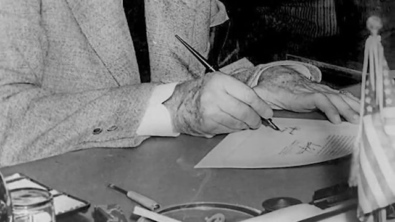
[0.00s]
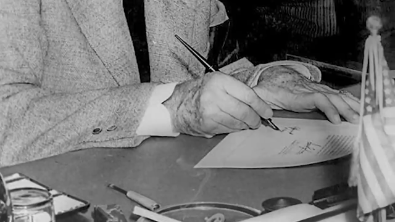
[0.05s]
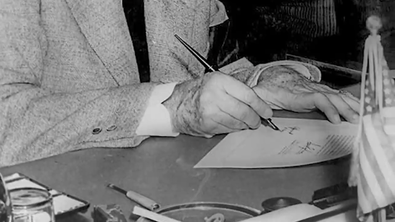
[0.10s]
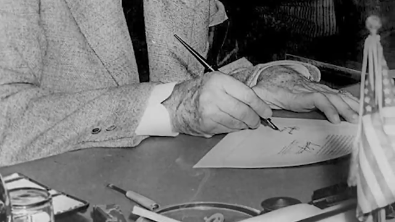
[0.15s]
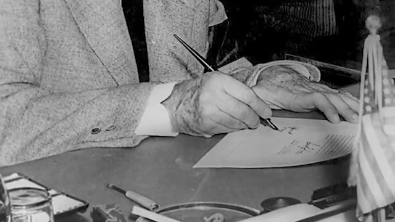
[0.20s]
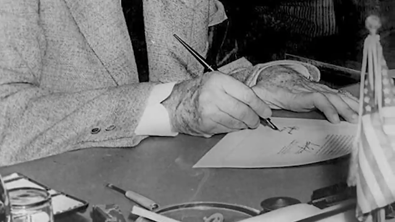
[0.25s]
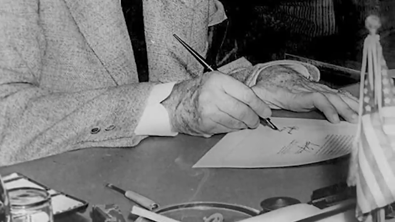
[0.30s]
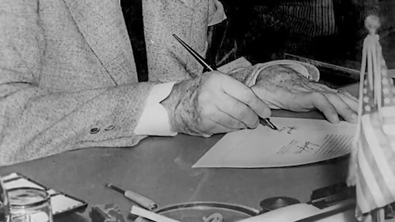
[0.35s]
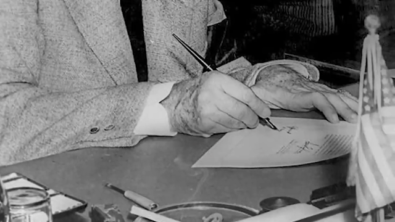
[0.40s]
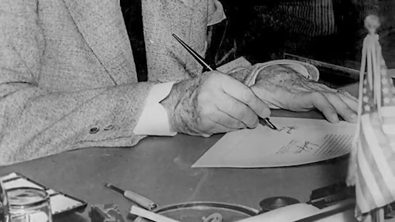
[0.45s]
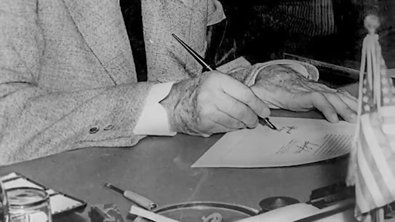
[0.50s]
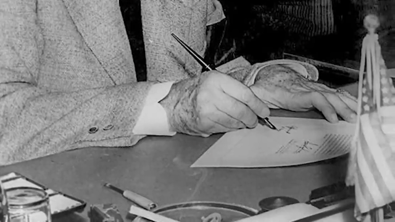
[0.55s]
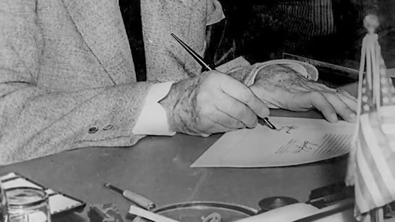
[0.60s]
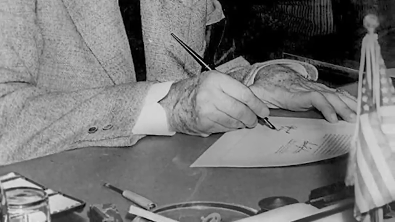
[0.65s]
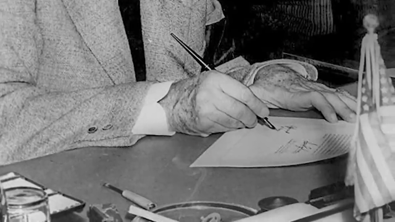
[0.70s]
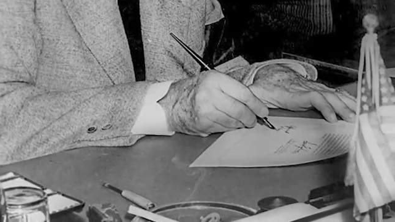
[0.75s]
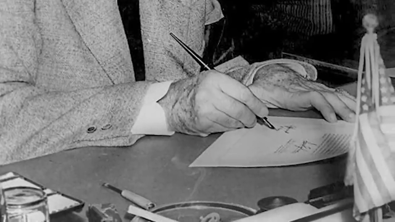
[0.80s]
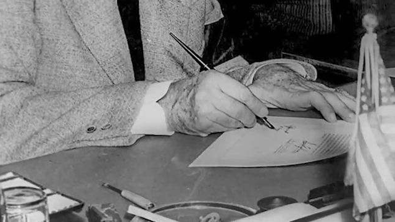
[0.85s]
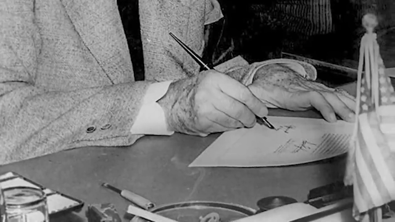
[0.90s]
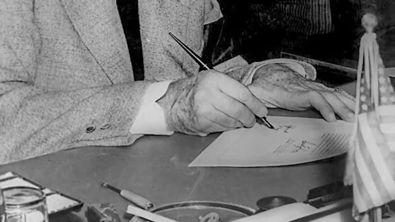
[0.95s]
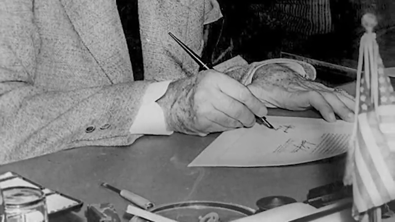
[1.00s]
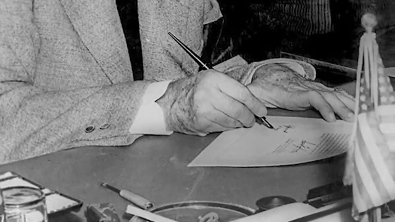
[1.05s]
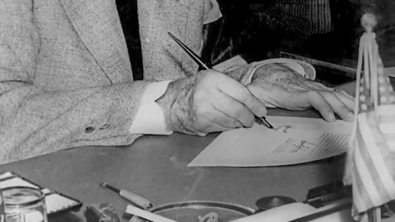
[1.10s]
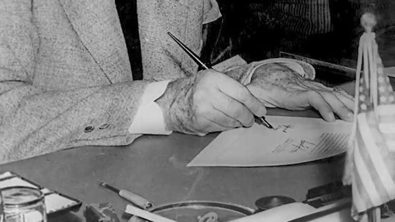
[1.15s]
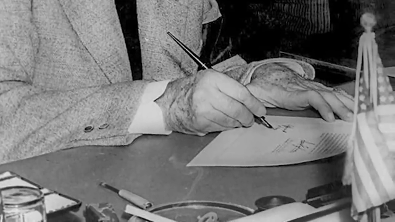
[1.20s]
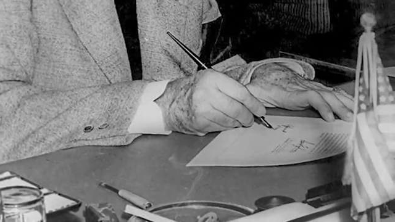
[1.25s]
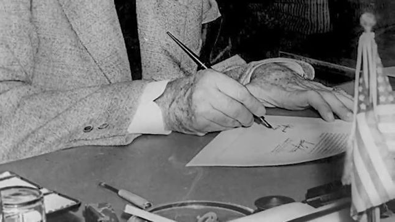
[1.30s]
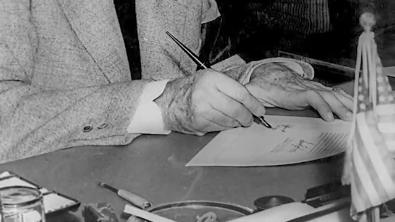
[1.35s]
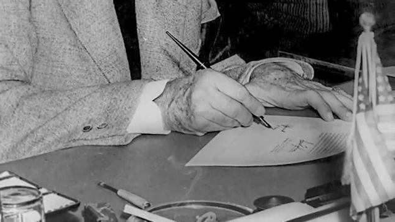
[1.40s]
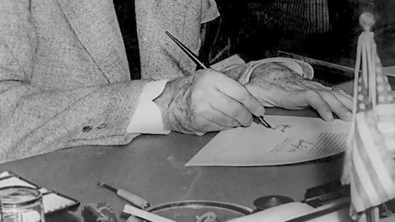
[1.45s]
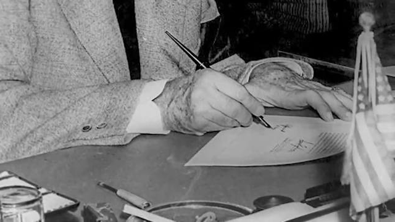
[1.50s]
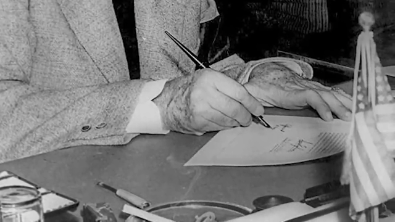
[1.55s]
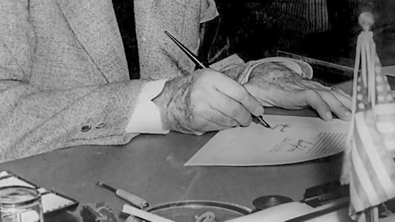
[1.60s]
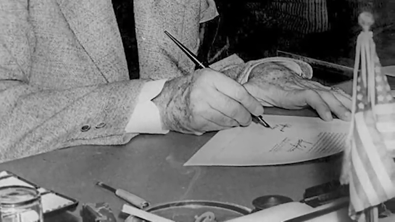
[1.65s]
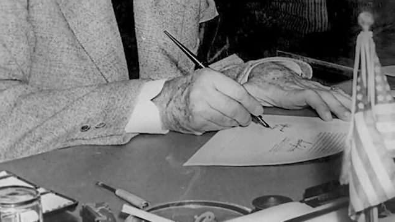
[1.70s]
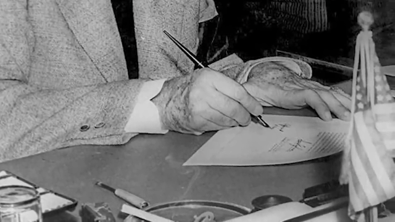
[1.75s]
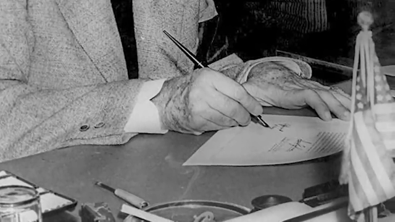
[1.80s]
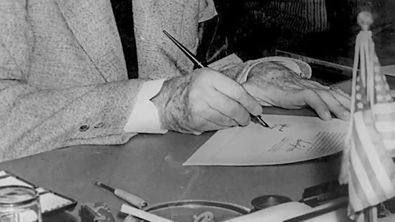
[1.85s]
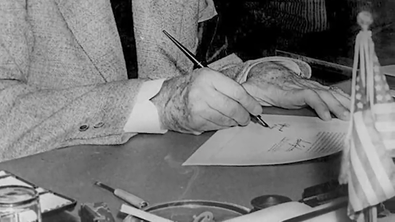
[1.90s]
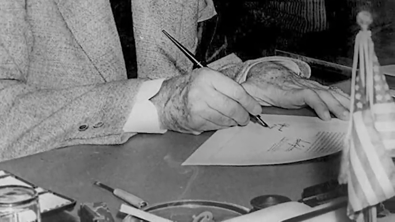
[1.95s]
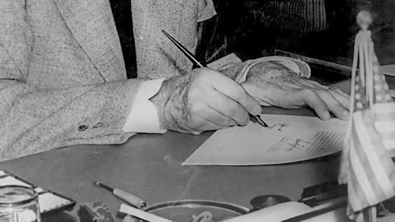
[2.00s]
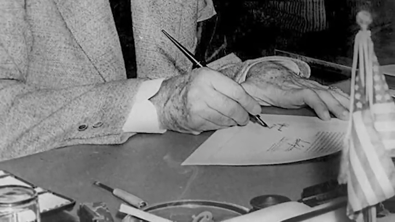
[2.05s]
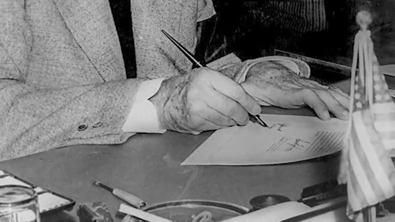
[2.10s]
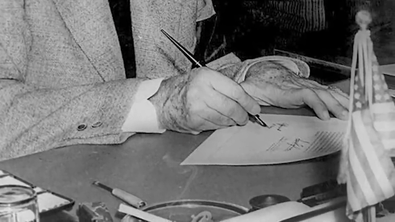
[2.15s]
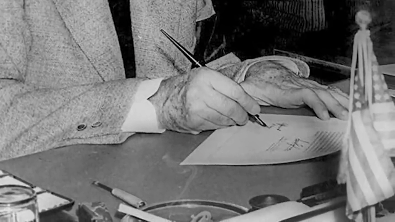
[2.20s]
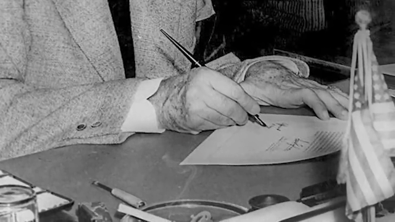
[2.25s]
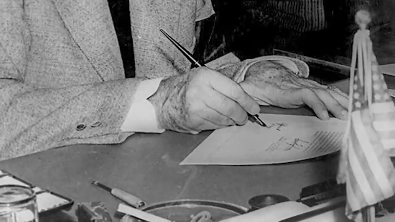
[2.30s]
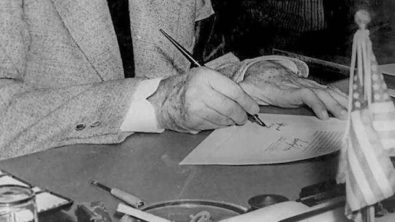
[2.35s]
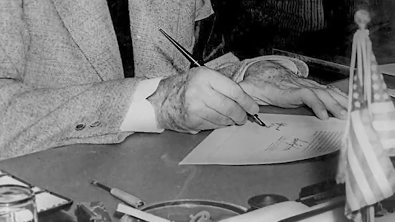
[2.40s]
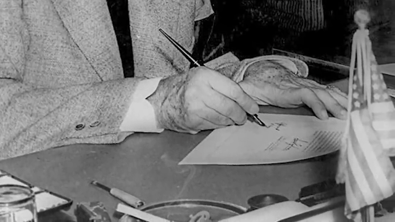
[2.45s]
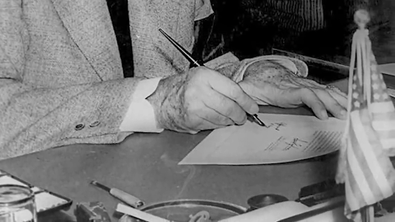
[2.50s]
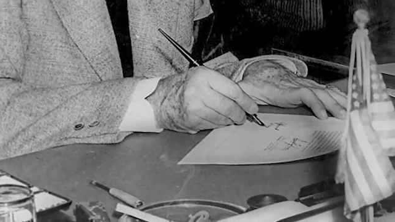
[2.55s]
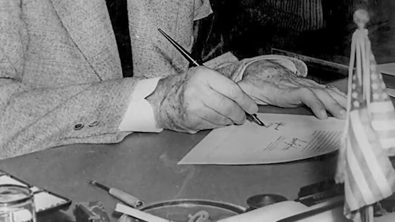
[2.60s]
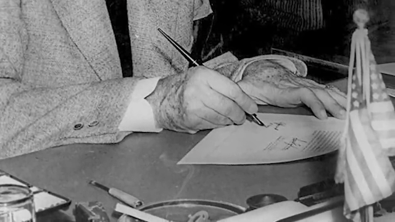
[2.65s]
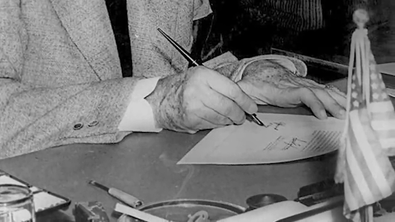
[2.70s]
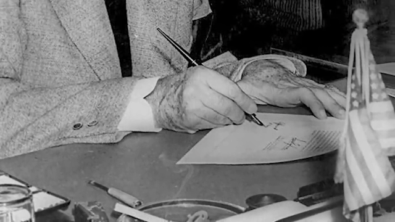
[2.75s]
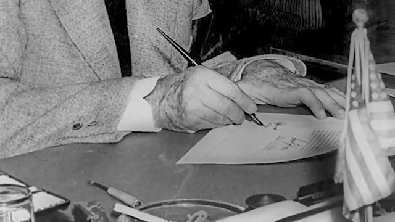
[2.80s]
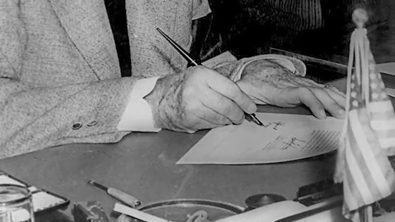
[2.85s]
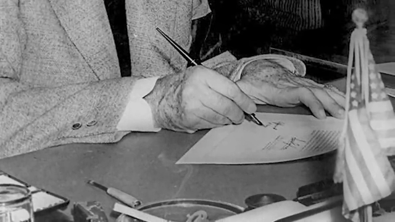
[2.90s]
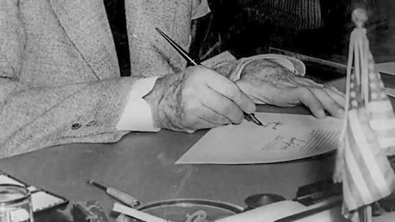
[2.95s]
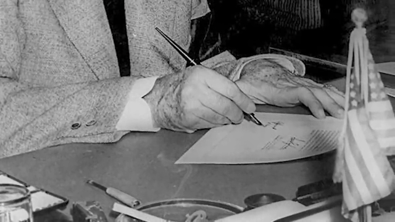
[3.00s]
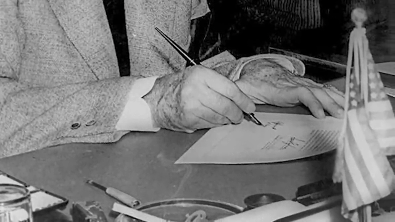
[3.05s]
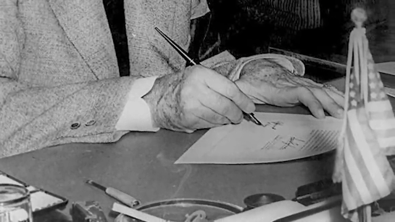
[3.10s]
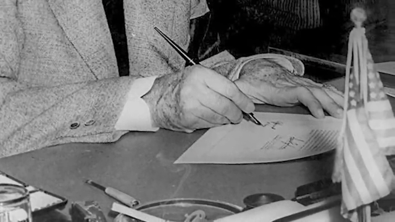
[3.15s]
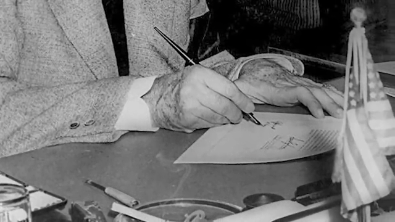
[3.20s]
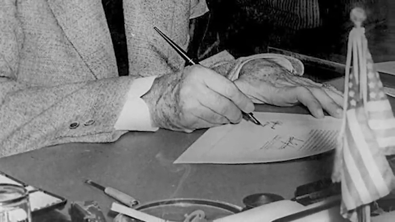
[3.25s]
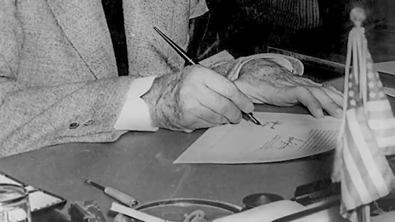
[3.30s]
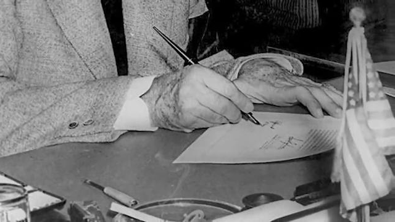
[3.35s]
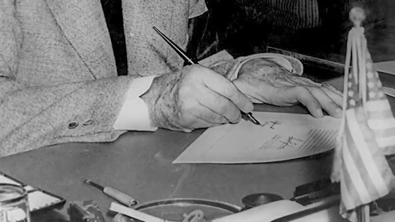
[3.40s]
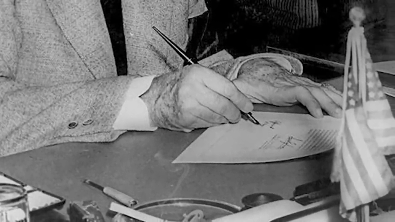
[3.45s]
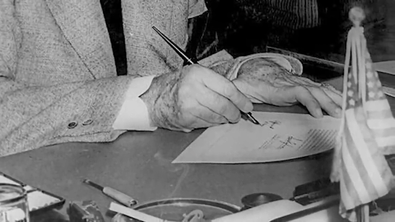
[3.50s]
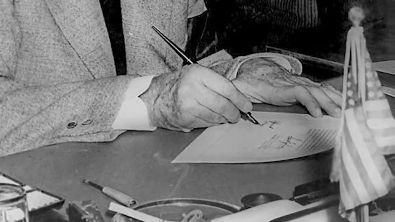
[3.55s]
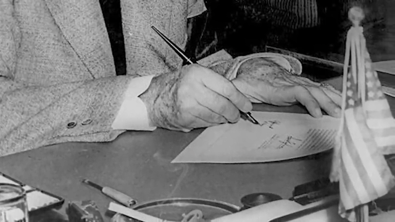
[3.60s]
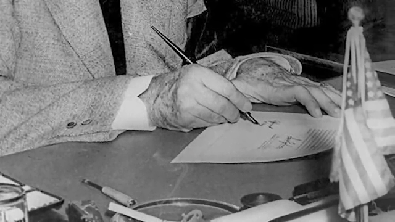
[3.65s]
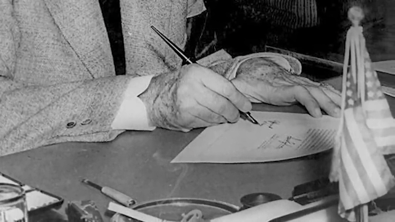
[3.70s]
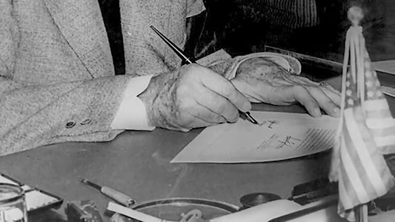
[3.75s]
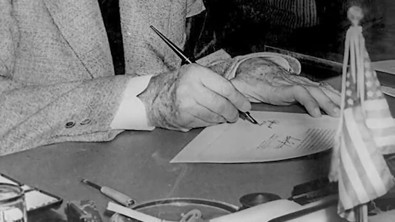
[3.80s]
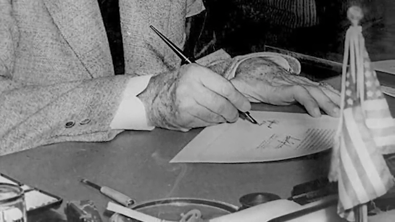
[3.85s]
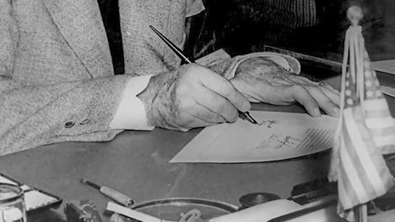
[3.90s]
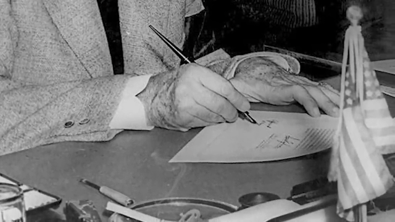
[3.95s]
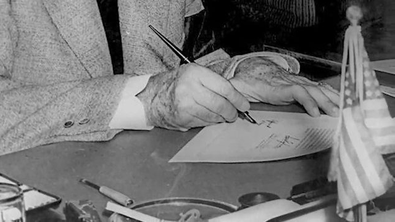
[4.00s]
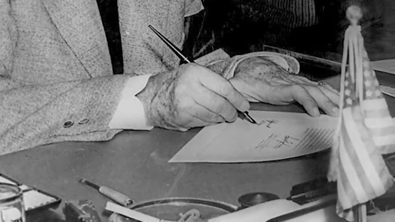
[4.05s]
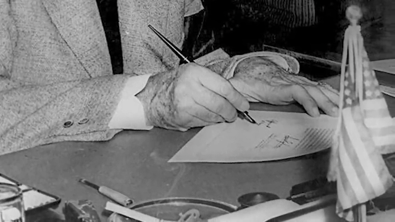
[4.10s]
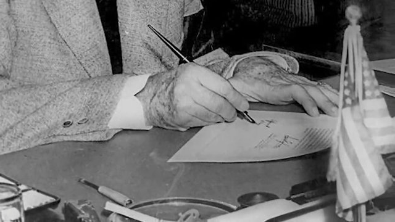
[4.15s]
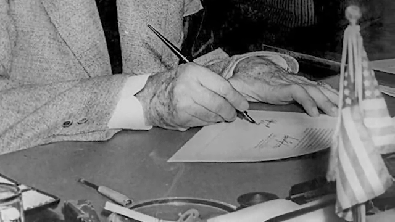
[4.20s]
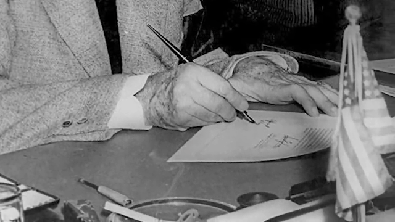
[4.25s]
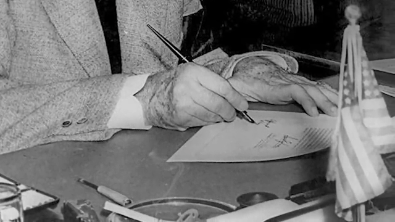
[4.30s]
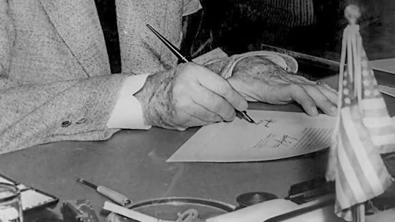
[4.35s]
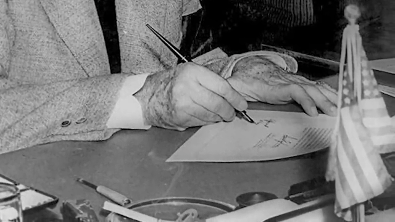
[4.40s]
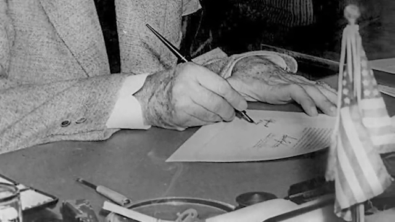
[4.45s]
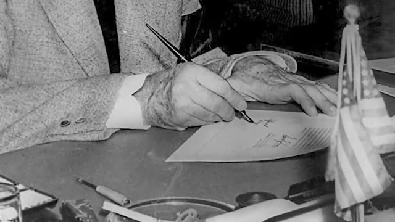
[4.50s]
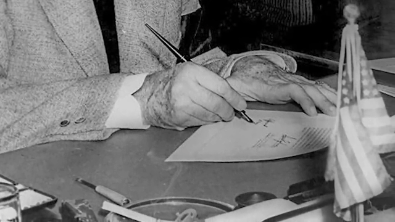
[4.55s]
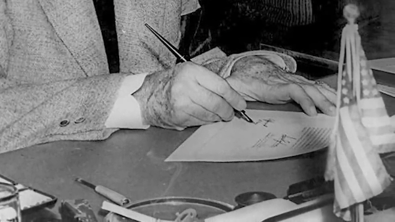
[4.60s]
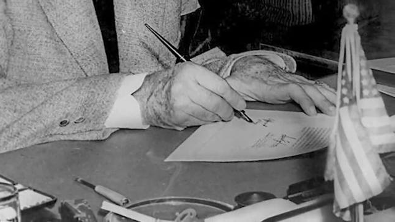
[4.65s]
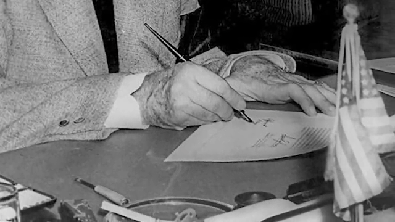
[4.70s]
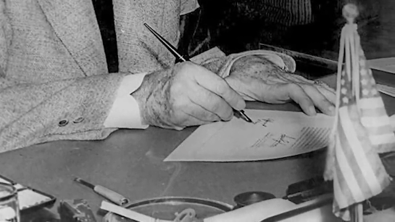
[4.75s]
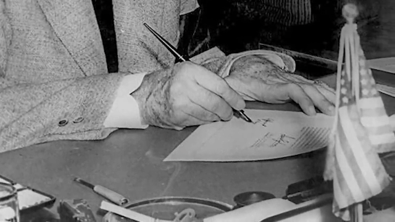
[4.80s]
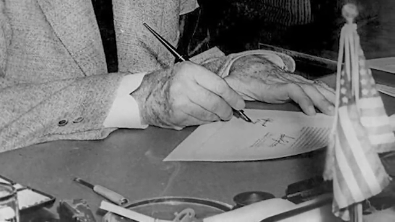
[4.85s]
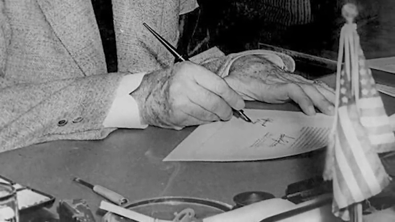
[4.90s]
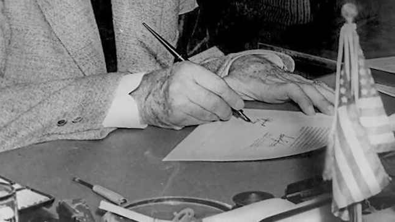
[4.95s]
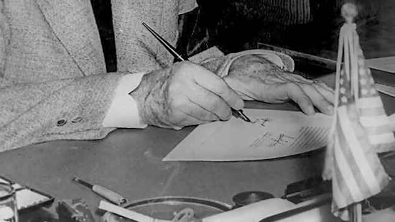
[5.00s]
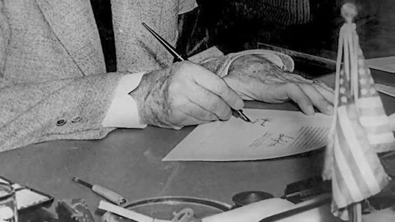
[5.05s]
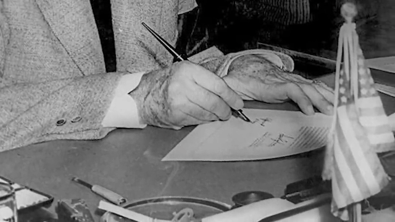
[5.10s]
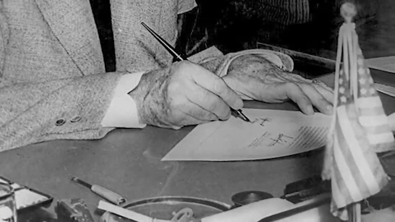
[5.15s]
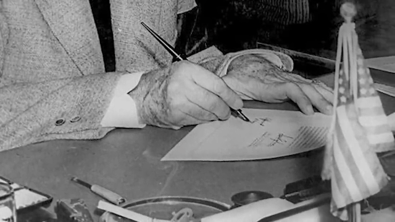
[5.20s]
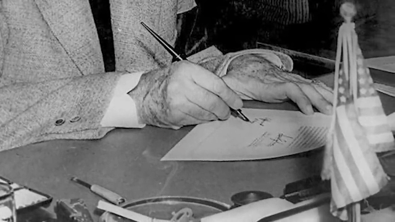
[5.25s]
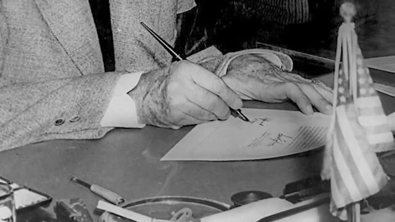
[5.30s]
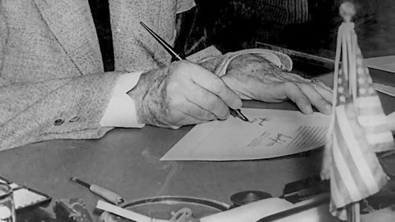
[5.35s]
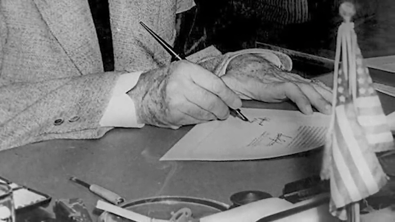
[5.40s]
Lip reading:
[unreadable: no face in view]